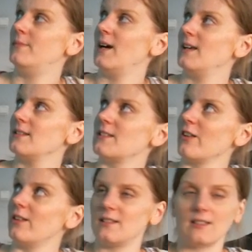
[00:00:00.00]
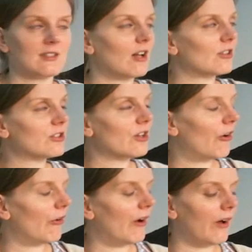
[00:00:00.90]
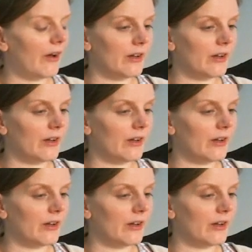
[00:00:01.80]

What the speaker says: So this is also a